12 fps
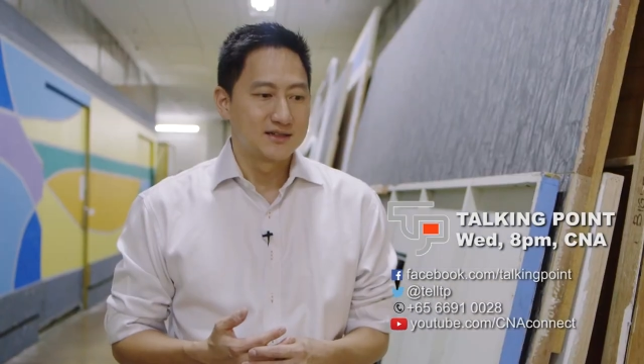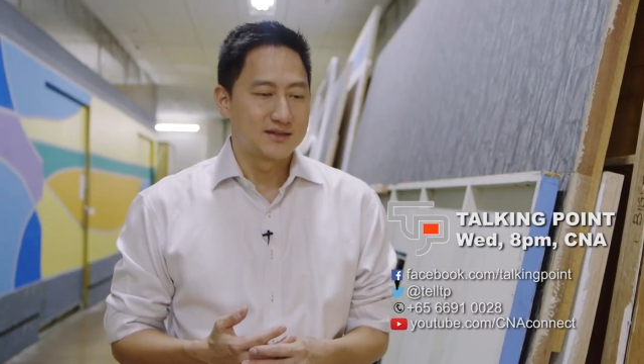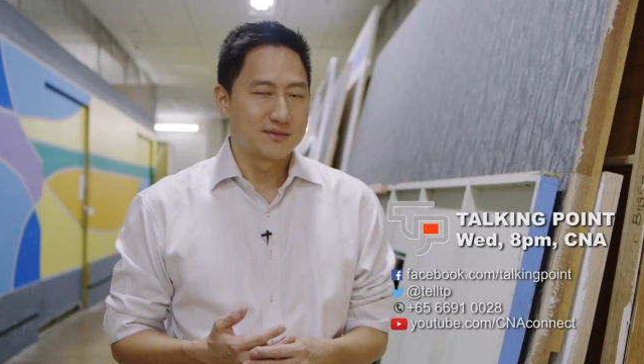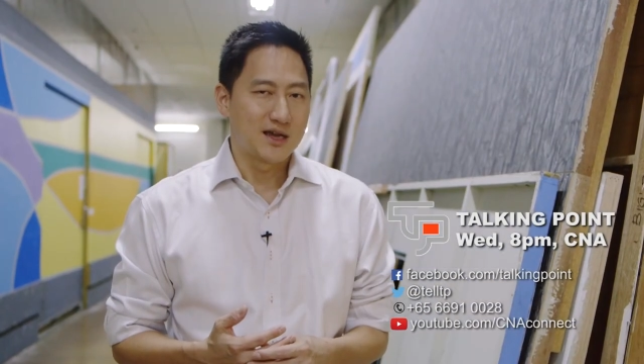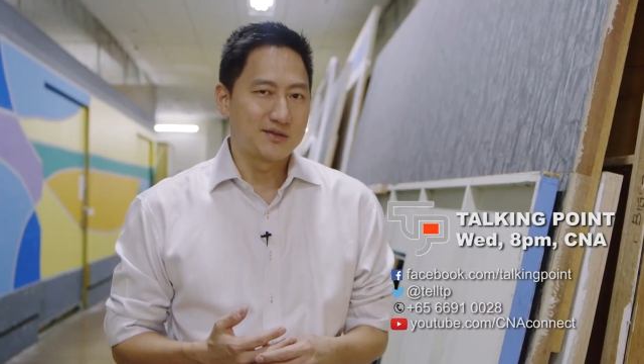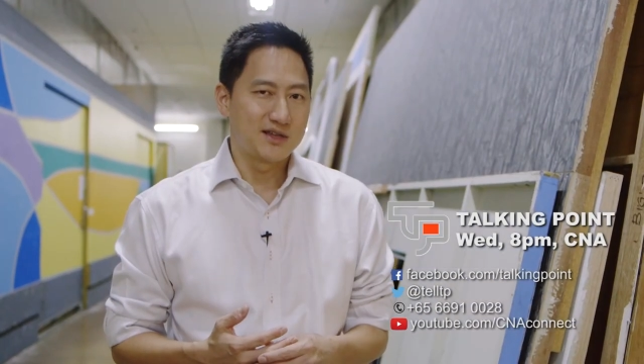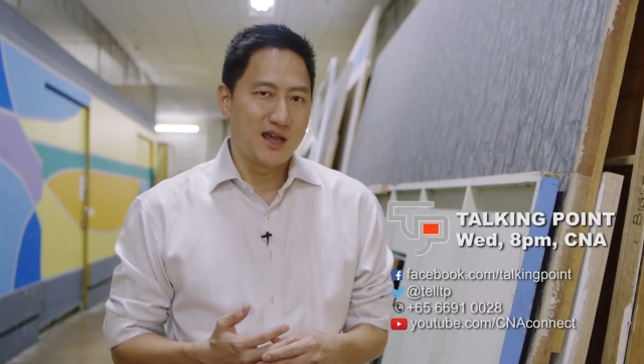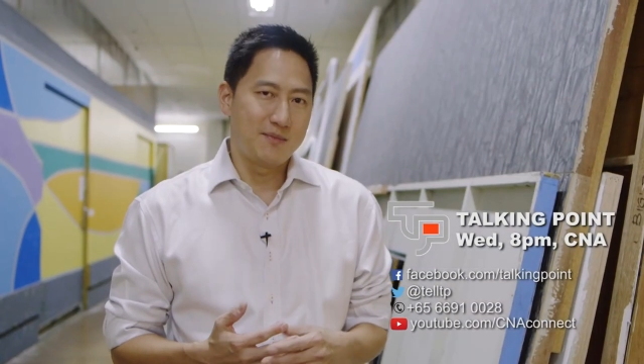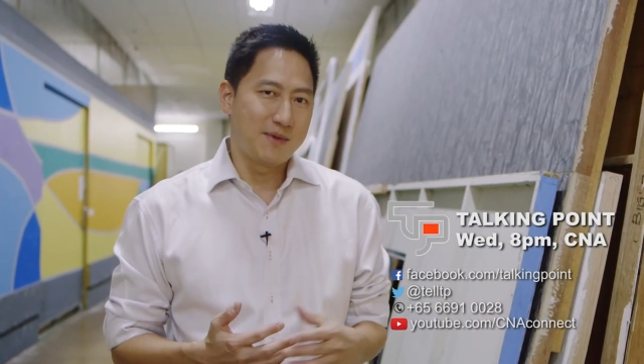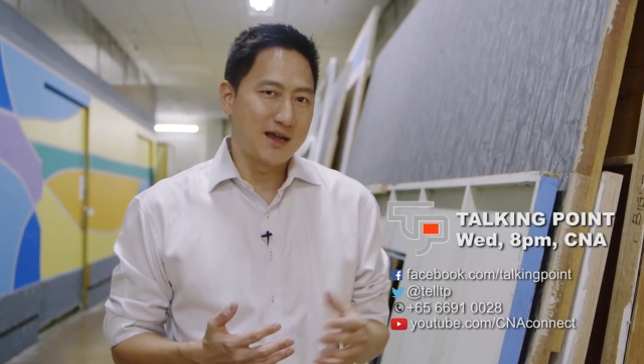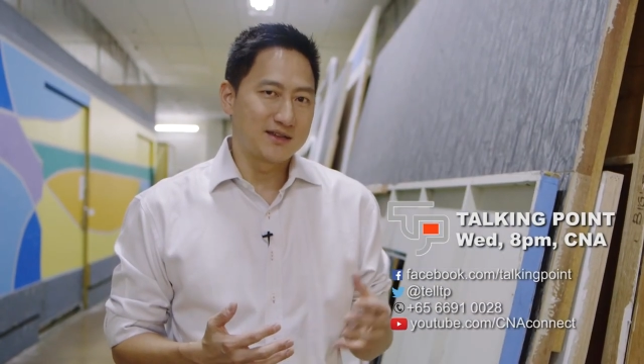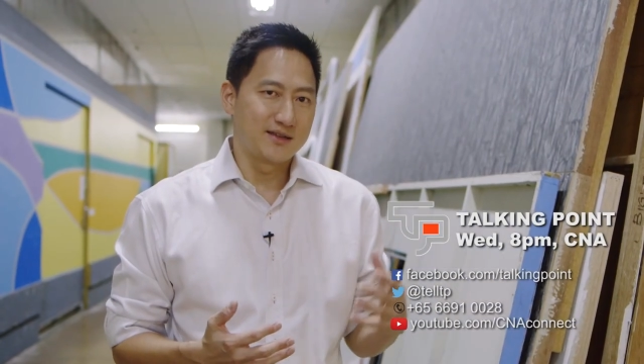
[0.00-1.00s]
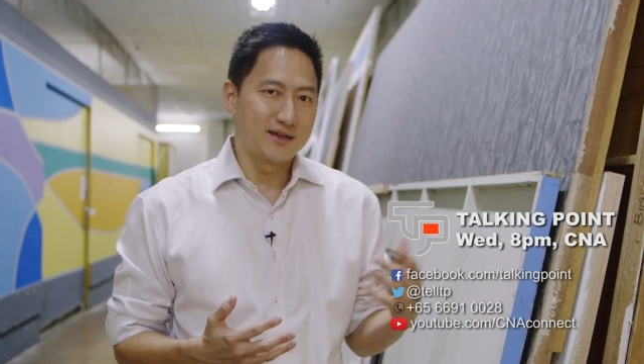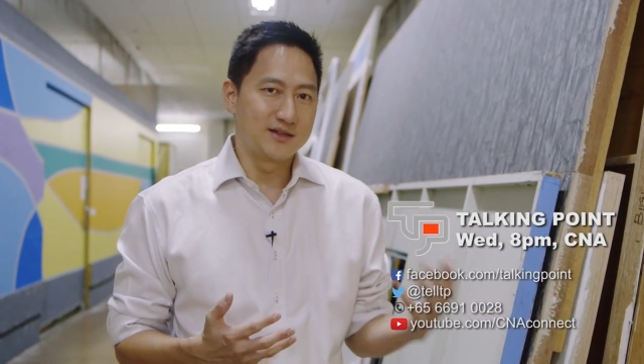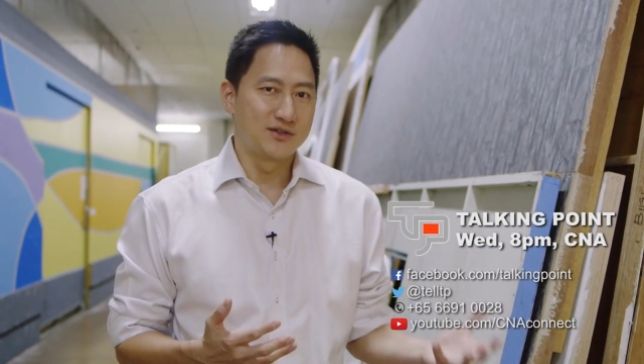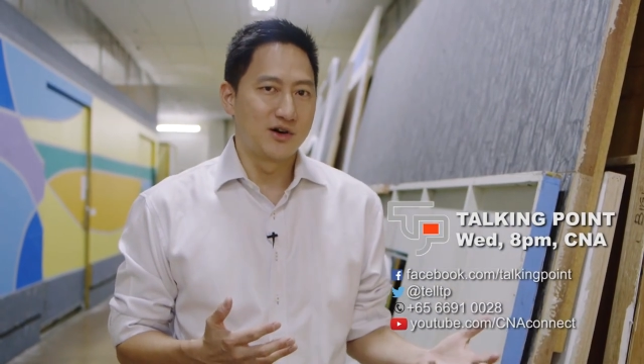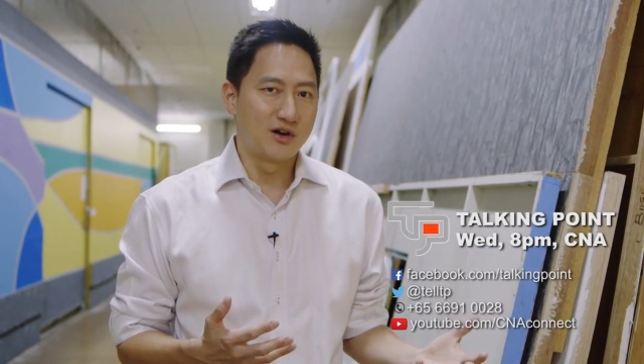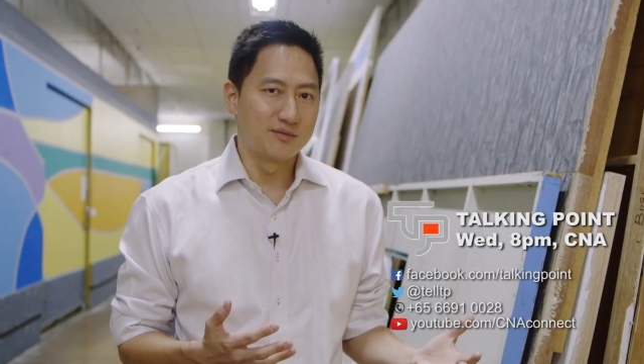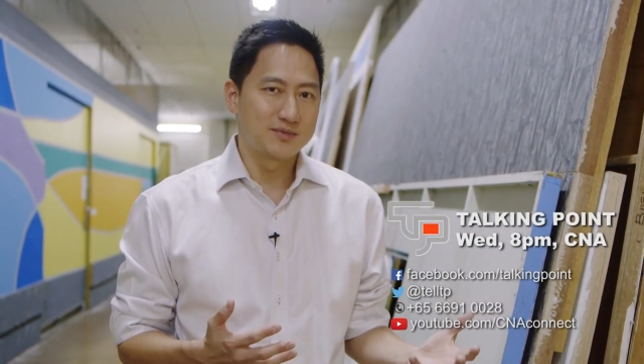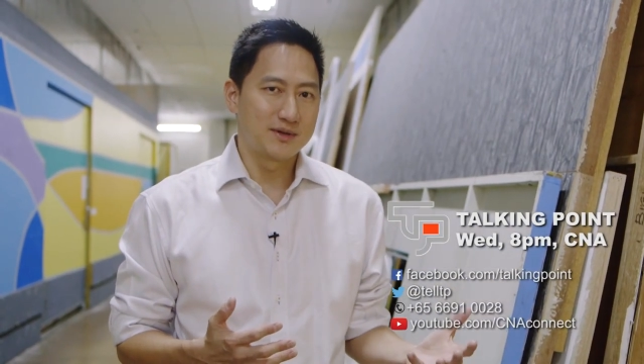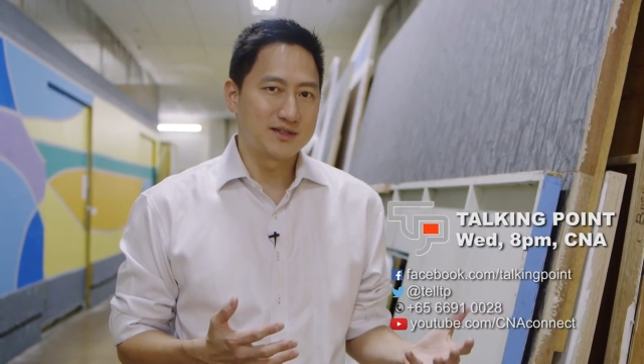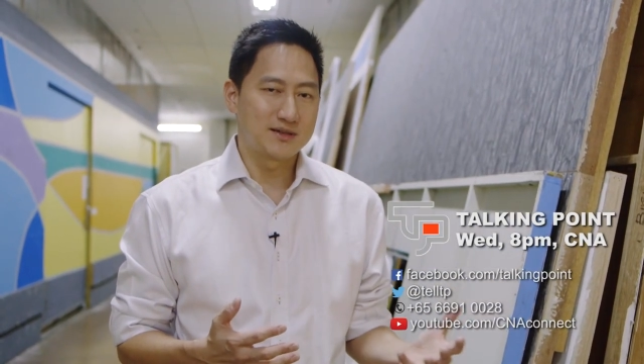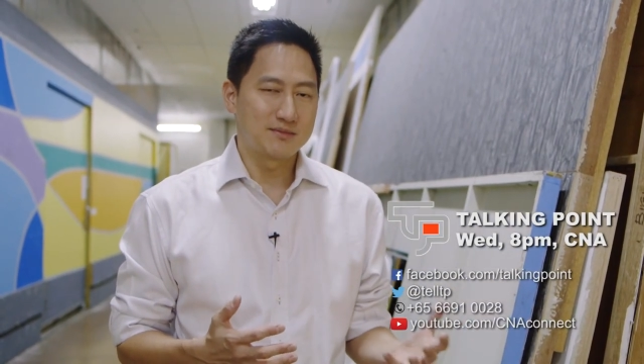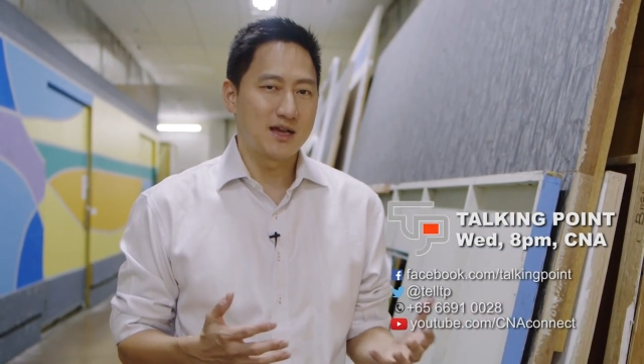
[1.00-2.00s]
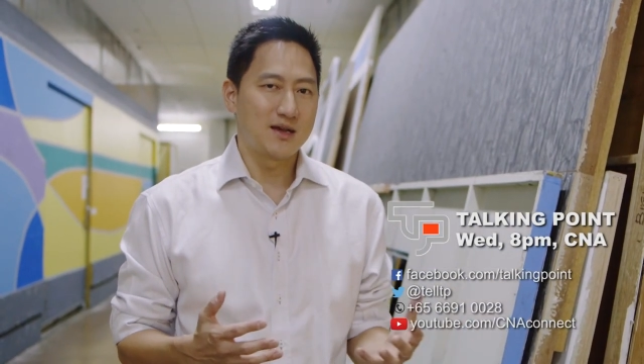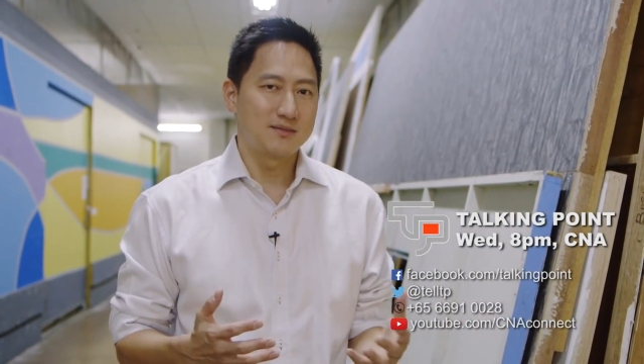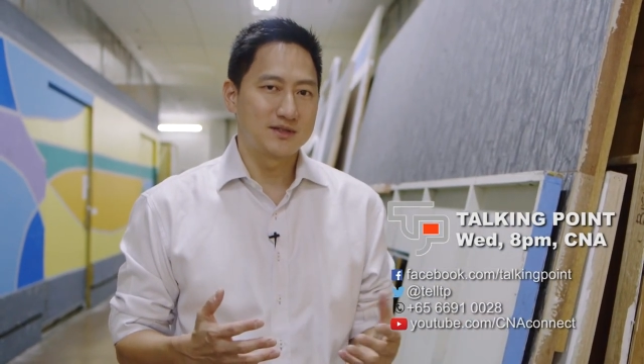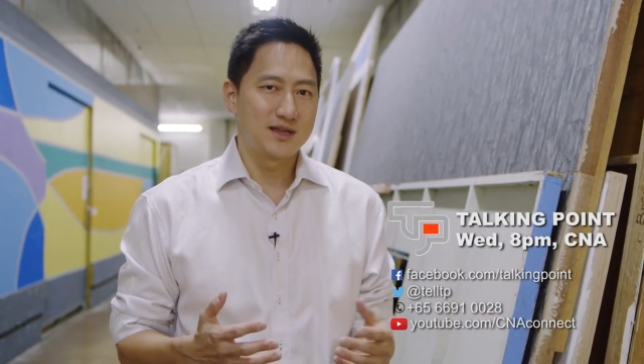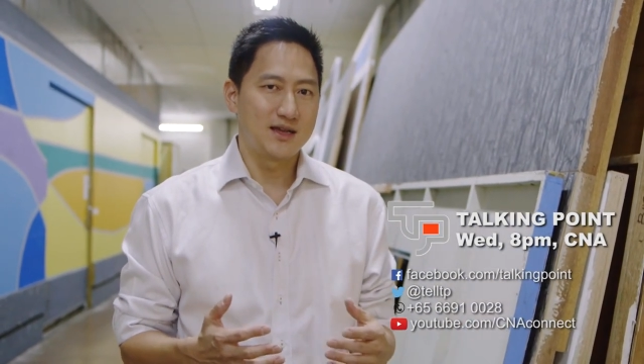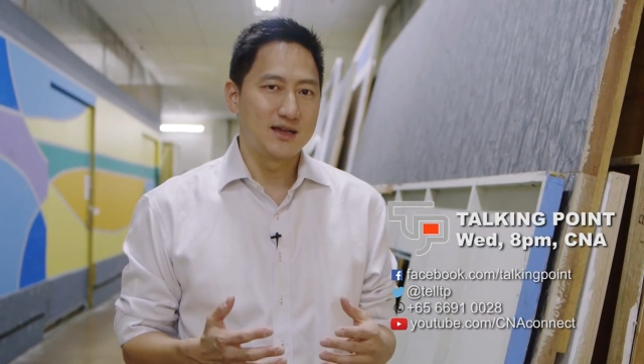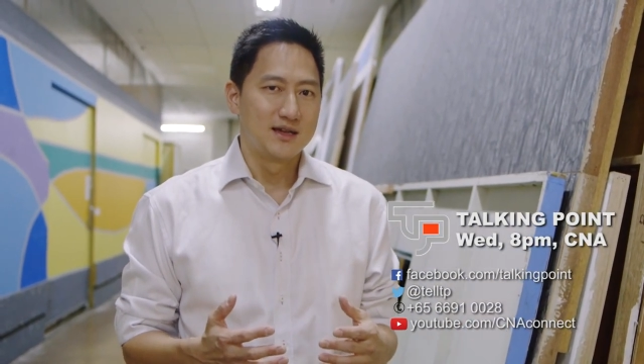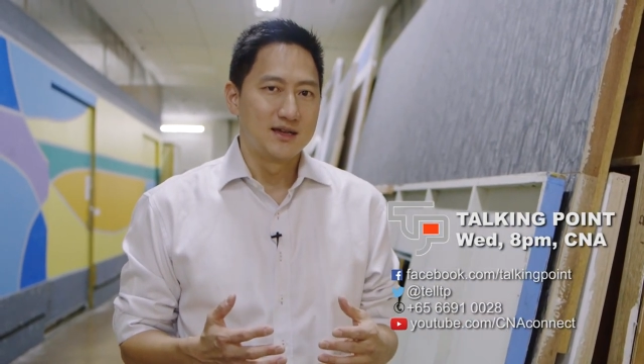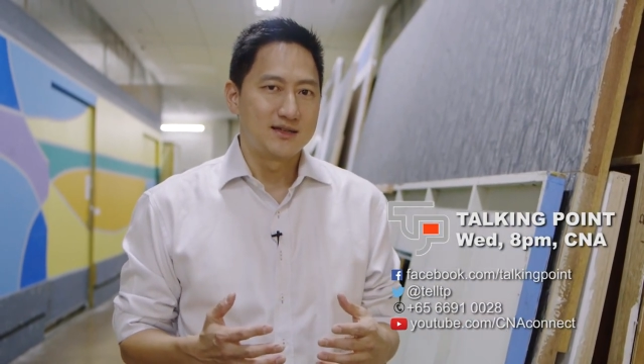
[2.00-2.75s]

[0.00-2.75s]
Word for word: Sometimes they head back to their dorms, but sometimes they